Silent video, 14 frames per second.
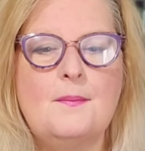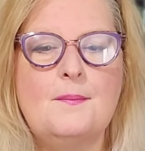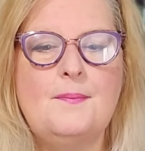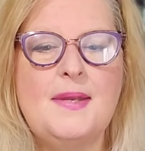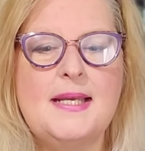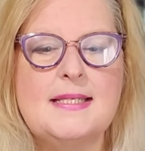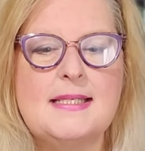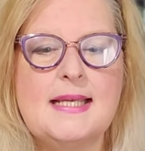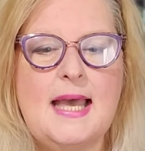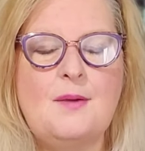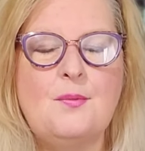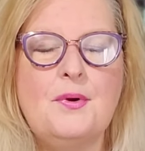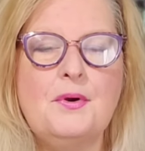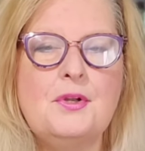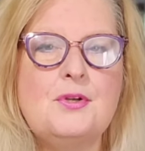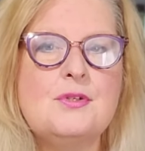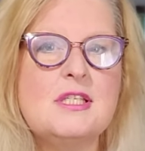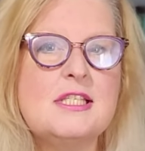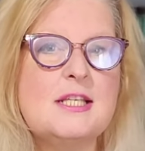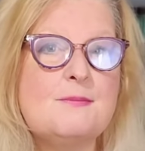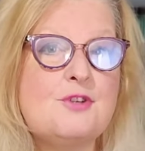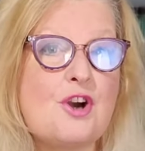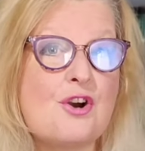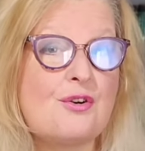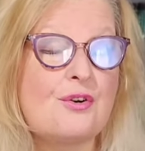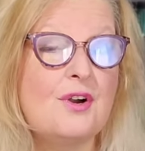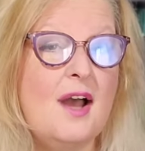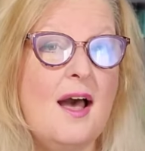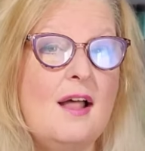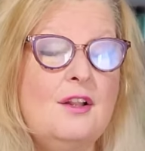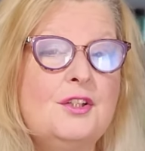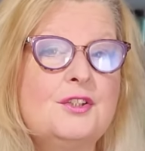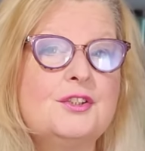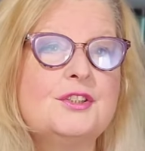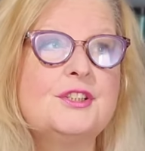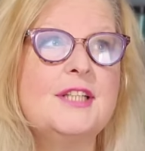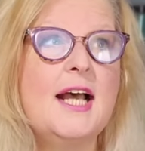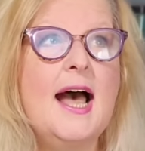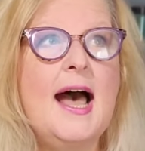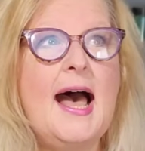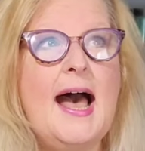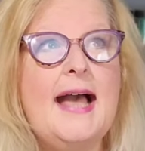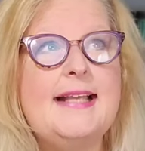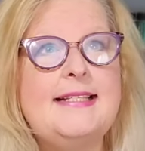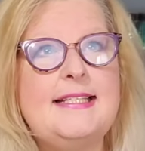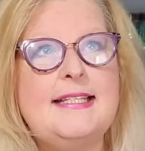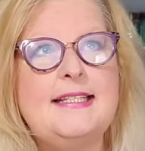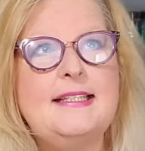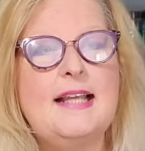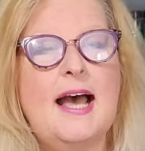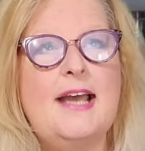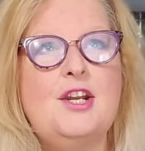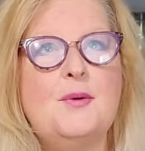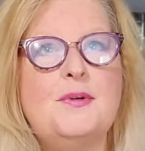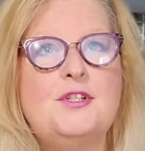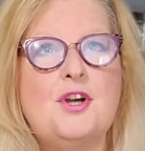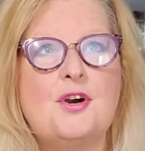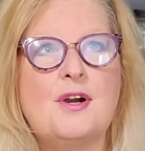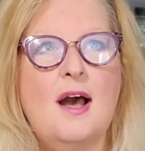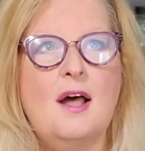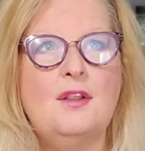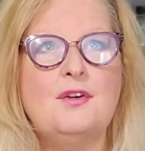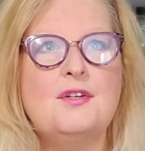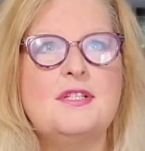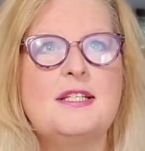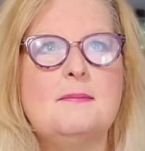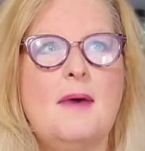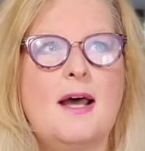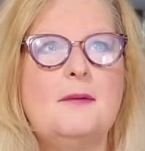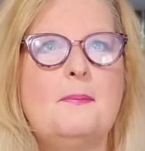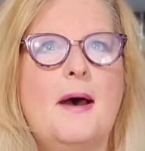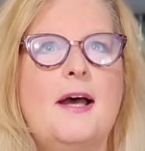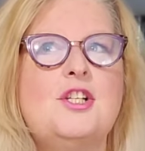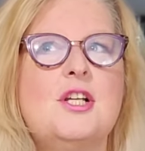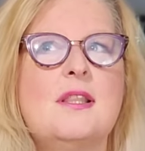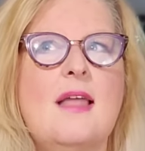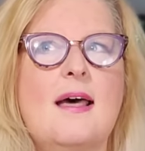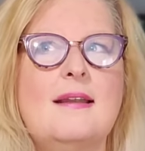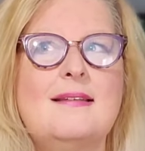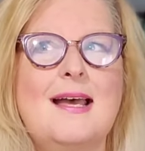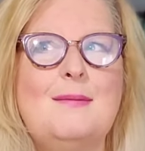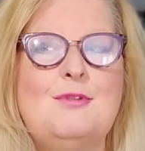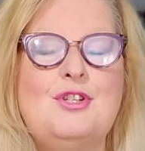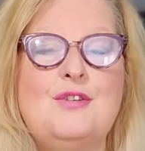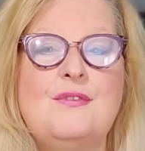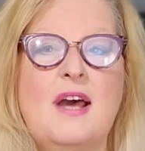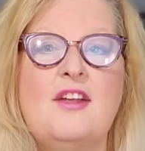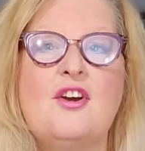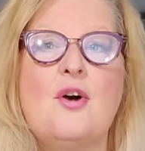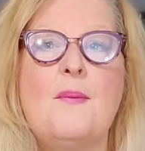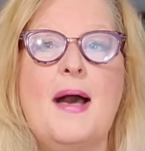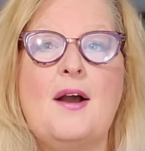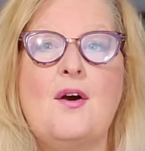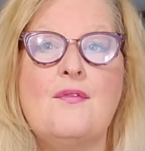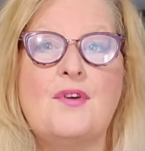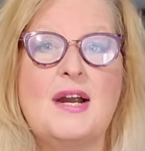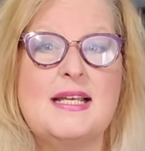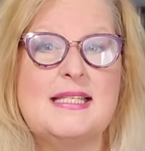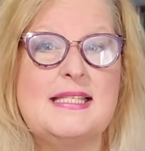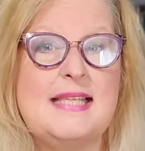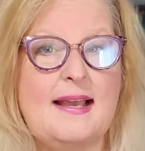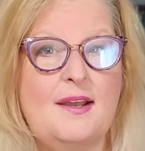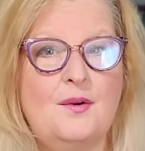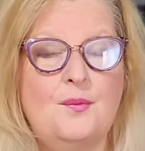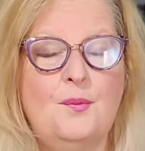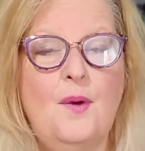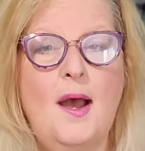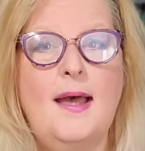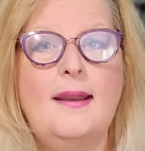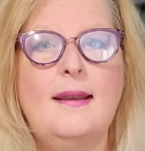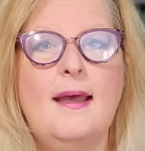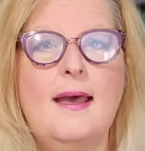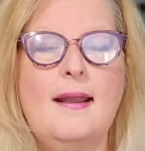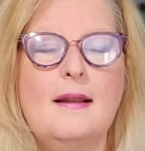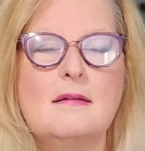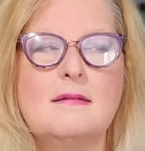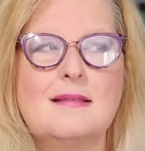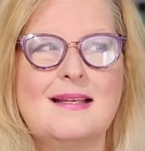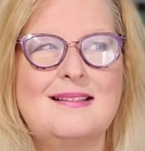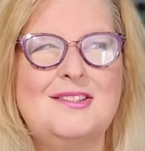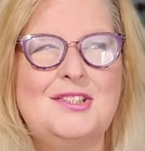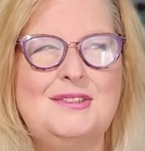because again, we were using some darker colors. I know with dark colors in Mod Podge, a lot of times you got to go back over a second run. And I was like,